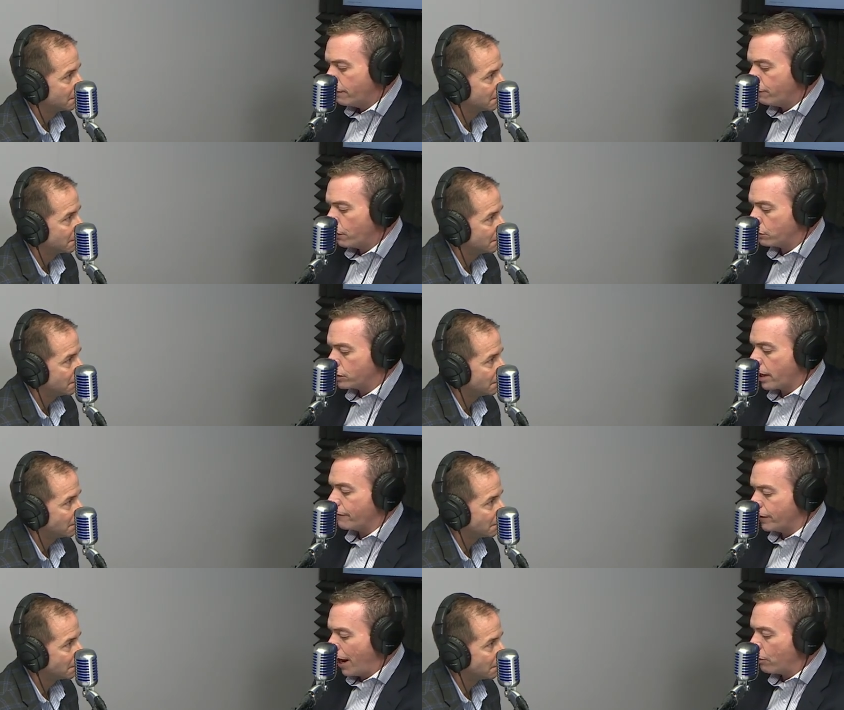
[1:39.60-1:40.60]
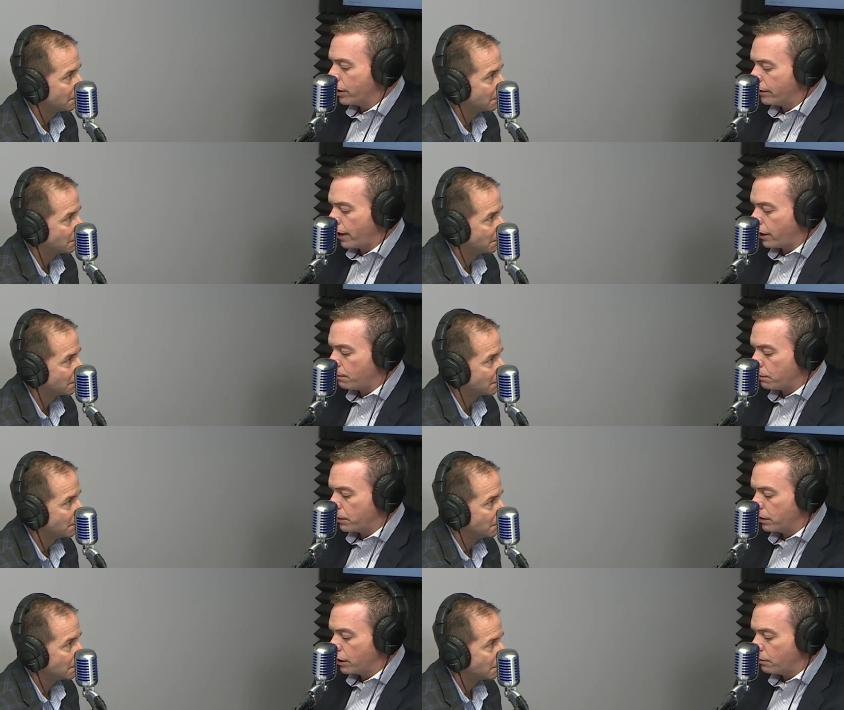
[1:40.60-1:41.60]
Speaker 1: folks kind of touting that
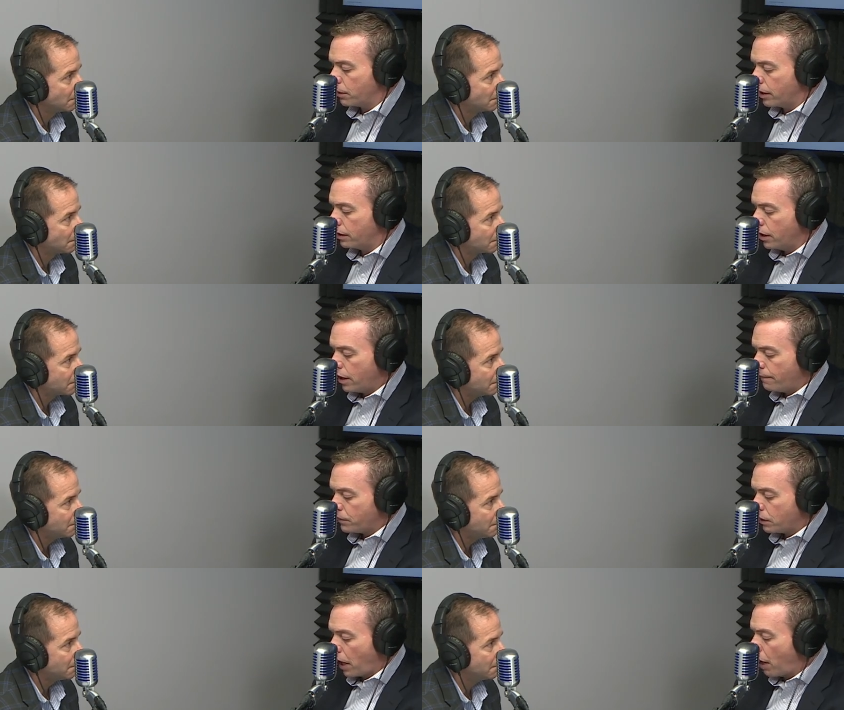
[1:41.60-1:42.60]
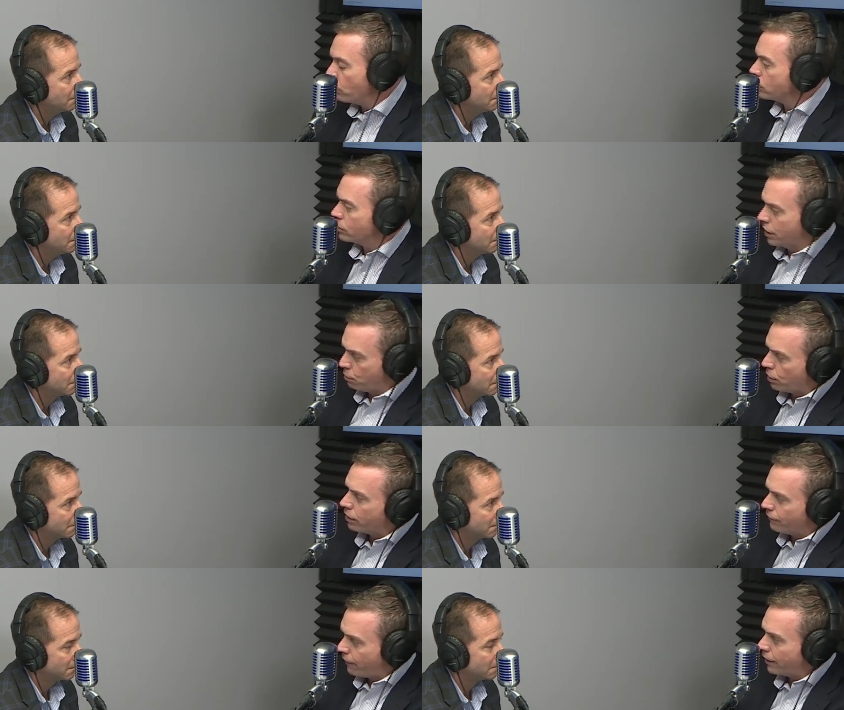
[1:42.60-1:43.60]
capability. But how is Zebra
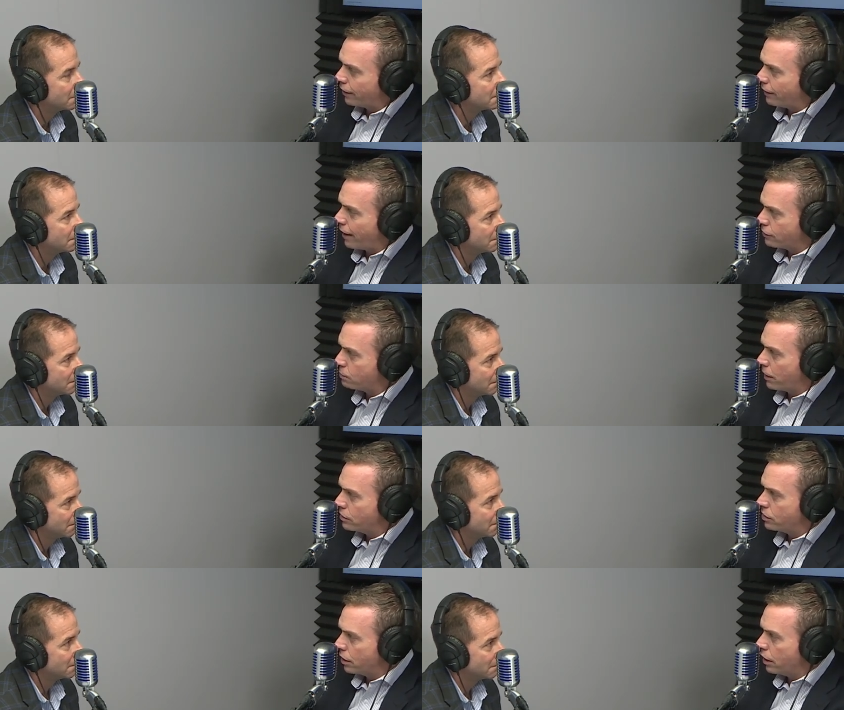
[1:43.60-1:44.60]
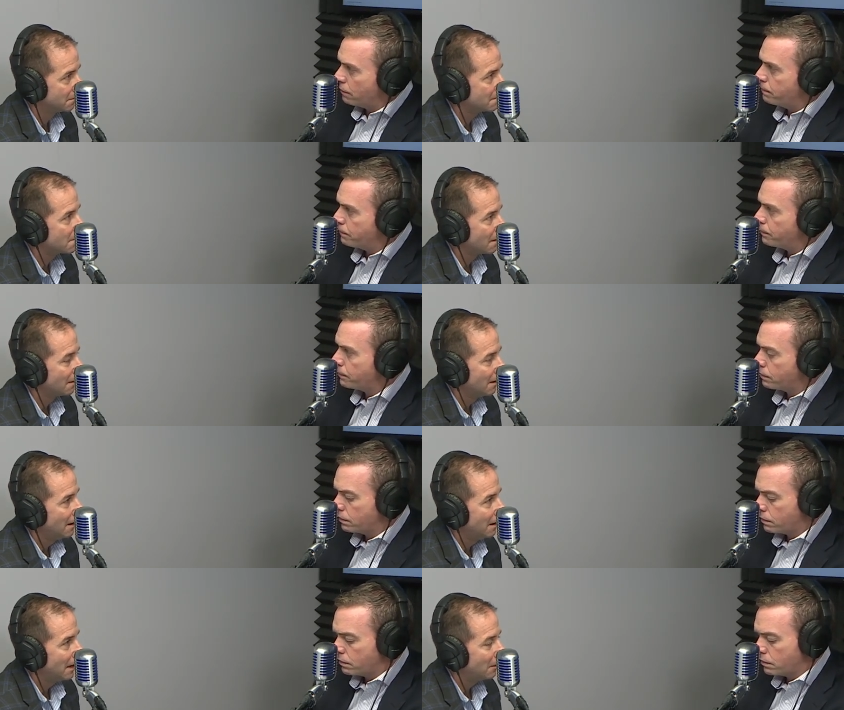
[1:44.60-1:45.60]
defining that space today?
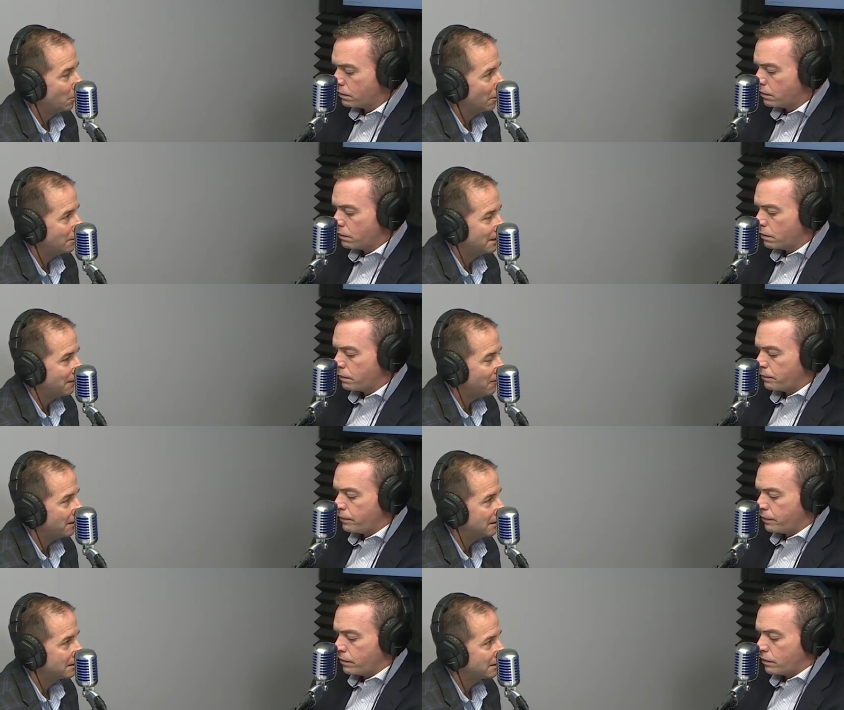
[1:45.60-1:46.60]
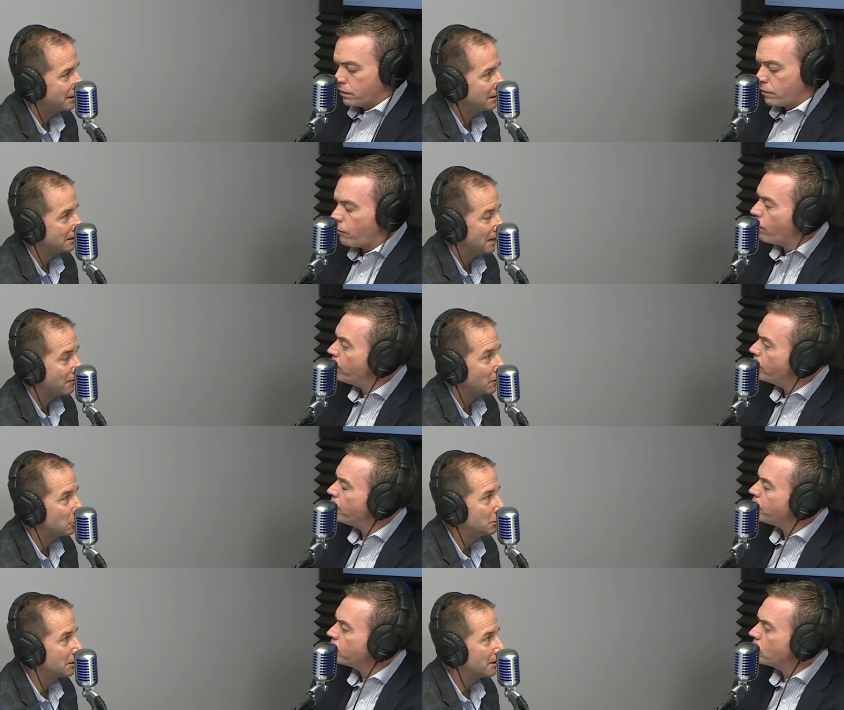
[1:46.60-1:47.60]
Speaker 2: Yeah, we're definitely seeing an
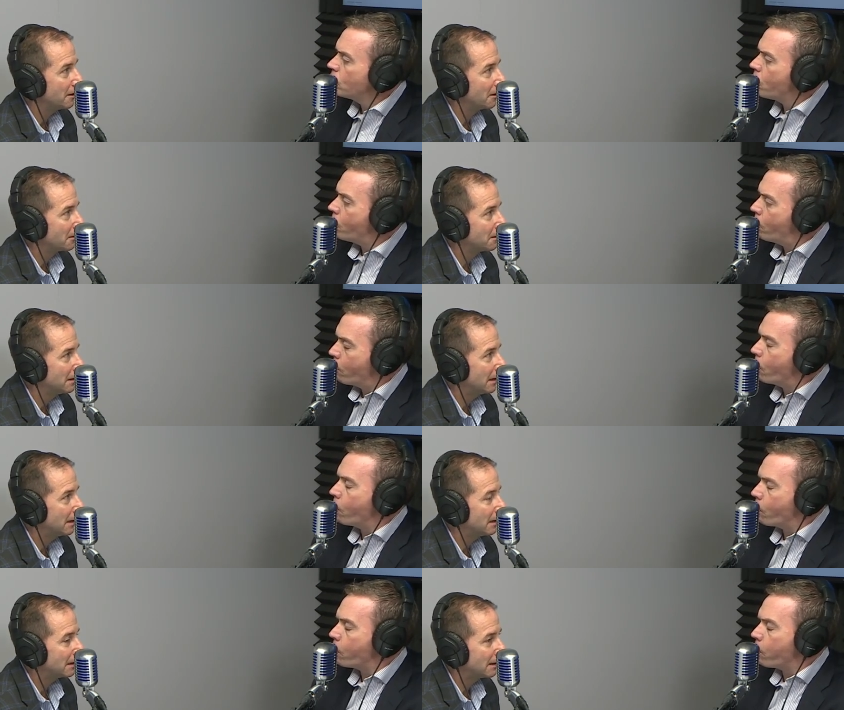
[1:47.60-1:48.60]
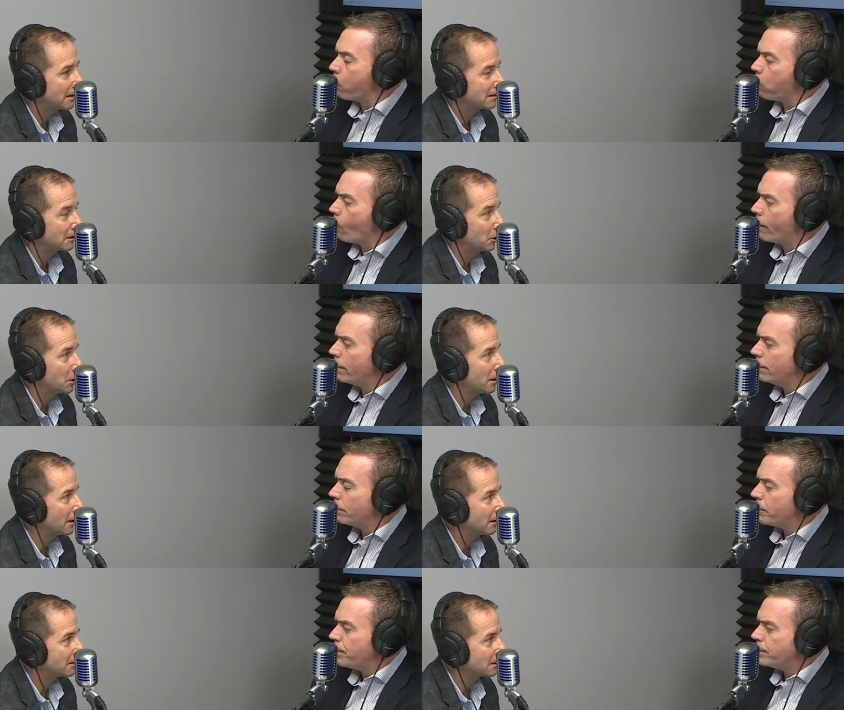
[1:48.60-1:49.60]
evolution there, and I think that's a good
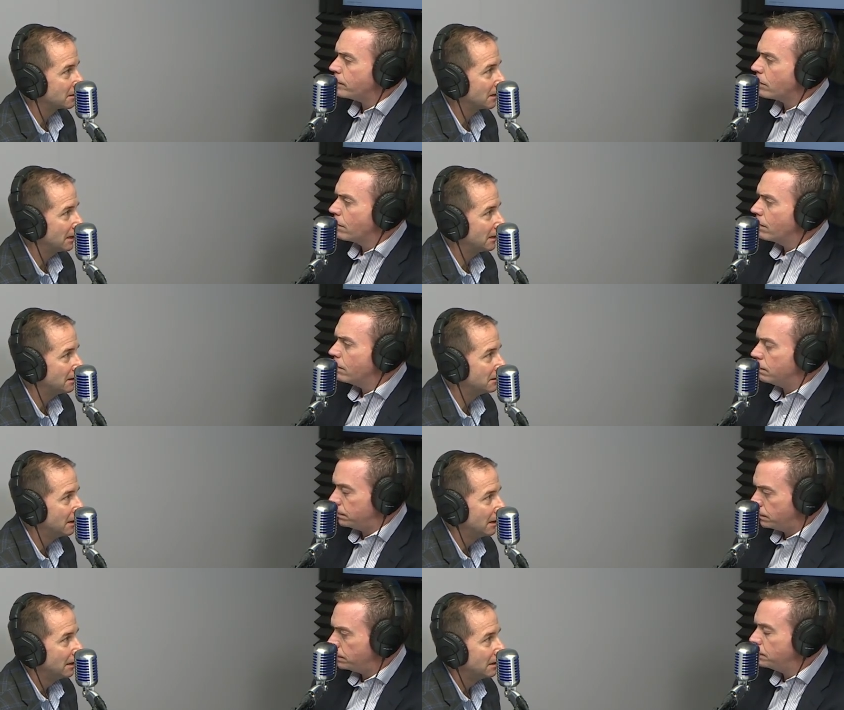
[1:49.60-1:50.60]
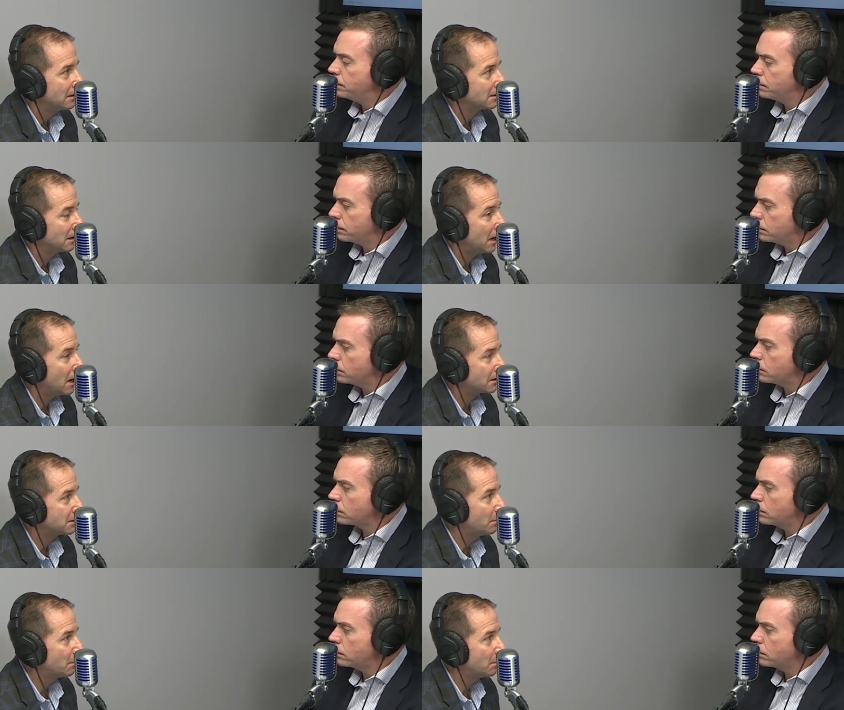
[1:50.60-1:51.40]
thing. It's exciting. Mm-hmm. It's a hot